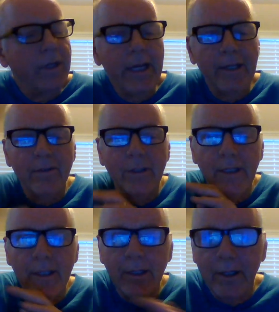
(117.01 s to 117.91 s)
can't
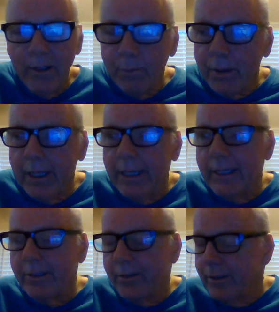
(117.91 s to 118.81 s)
see his
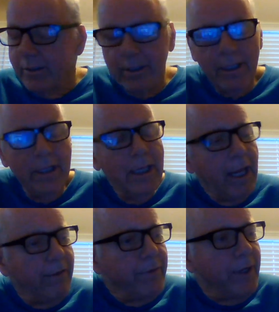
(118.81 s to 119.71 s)
plans
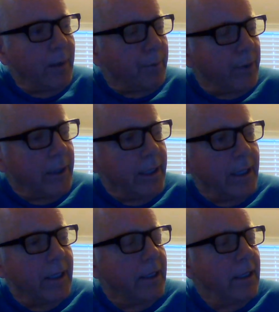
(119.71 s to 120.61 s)
if you're not
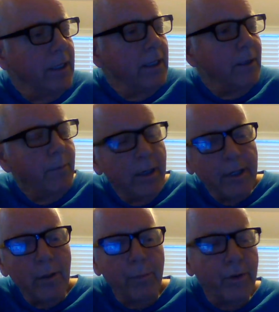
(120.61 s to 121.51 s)
praying the
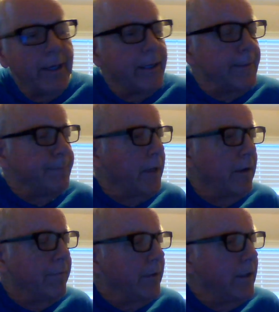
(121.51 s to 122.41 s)
model prayer,
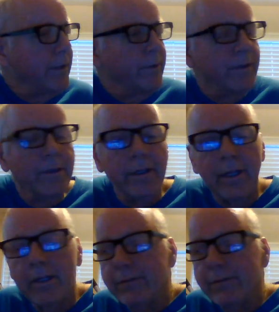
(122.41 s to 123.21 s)
Our Father who art in